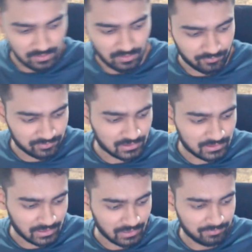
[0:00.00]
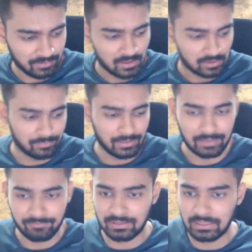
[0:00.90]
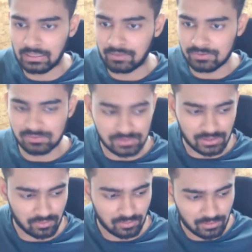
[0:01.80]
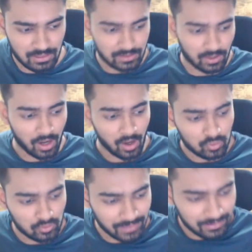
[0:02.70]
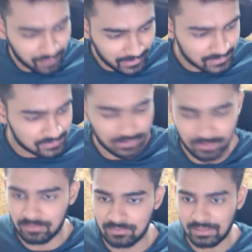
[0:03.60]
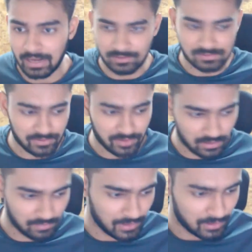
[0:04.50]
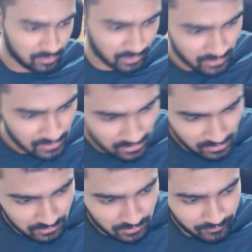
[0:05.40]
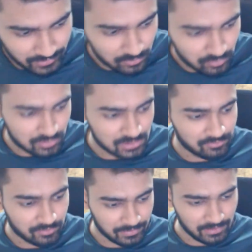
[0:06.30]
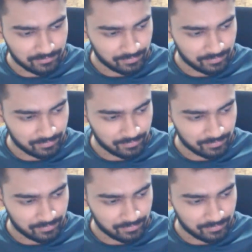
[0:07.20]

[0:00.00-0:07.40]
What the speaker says: of third type to make everything equals to 0. Now how to make -9? That is the trickier part. Okay, the way to do this would be,